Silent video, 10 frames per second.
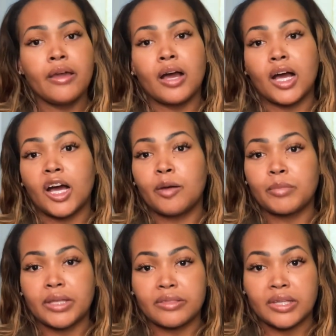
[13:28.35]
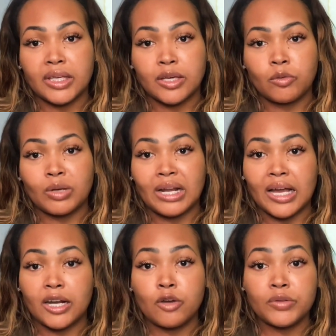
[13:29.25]
And then when I
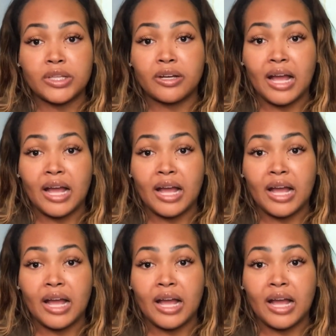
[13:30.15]
got over there,